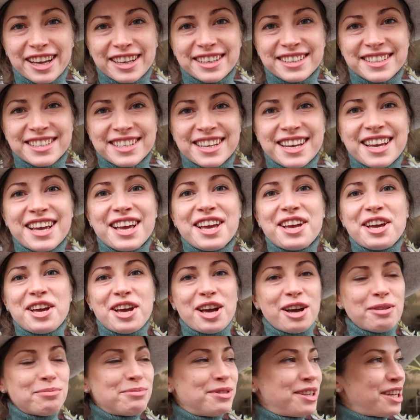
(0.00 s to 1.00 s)
and
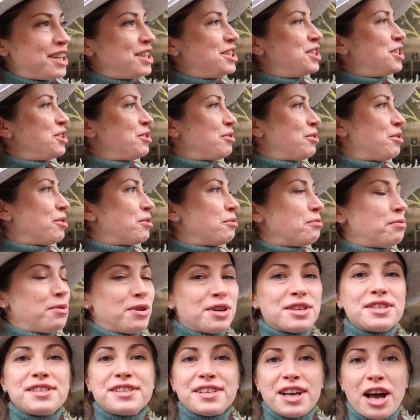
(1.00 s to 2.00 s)
update you on
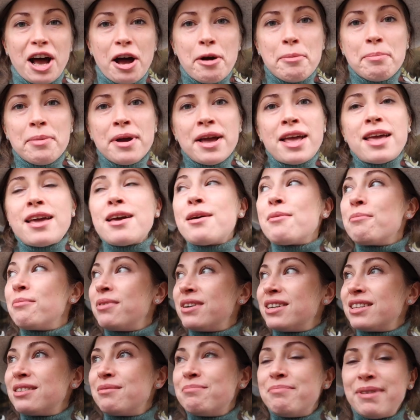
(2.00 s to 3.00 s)
WhatsApp.
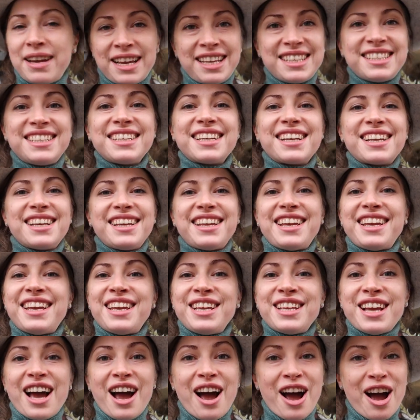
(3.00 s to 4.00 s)
But
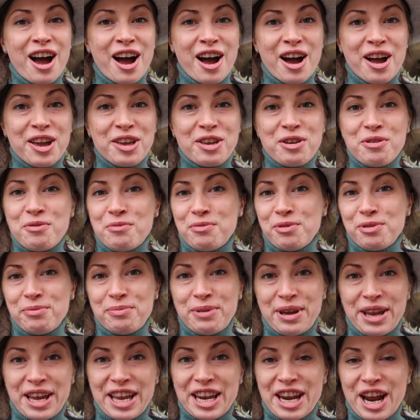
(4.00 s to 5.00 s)
basically, you will
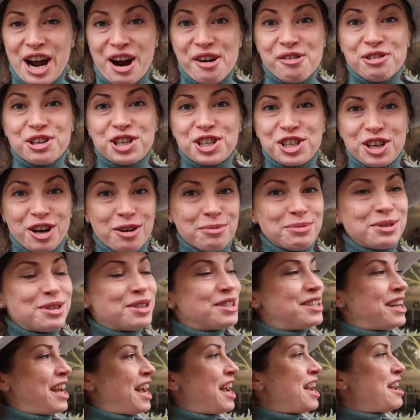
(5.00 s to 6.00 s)
be in our shop
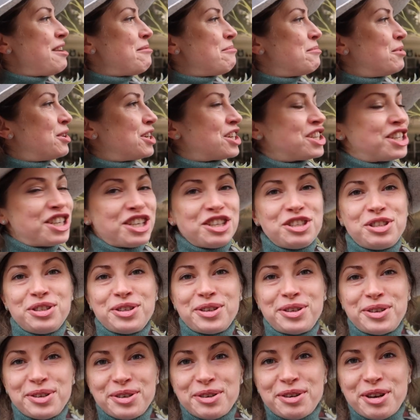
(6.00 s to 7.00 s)
today, Marche
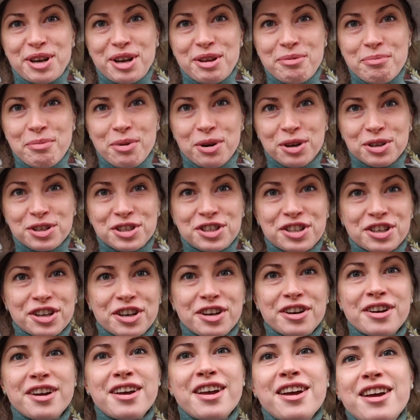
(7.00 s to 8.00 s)
du Goût in
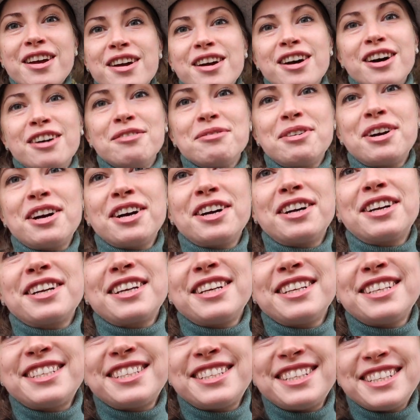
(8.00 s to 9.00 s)
Montreux. I'm
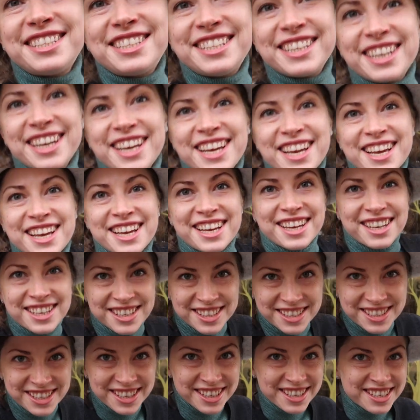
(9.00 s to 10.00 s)
currently sitting
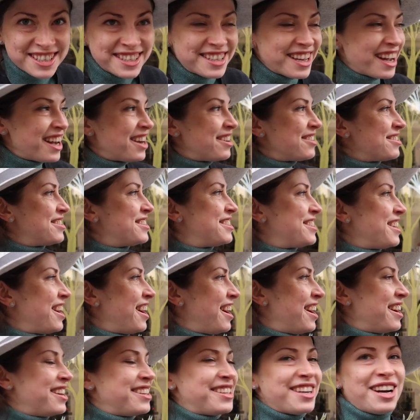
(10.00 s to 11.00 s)
just
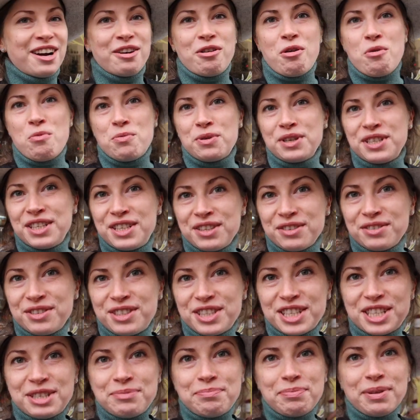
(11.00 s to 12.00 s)
outside our window
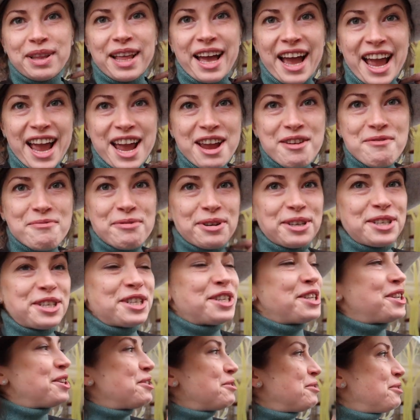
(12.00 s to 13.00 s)
display,
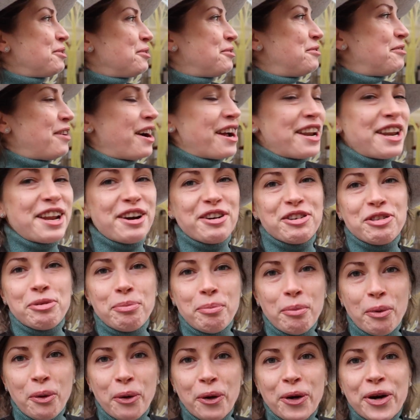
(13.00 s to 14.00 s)
which you'll find
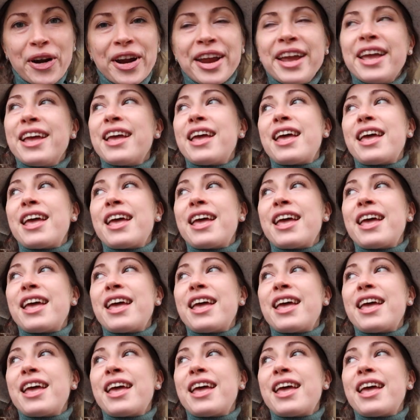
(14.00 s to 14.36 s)
out more.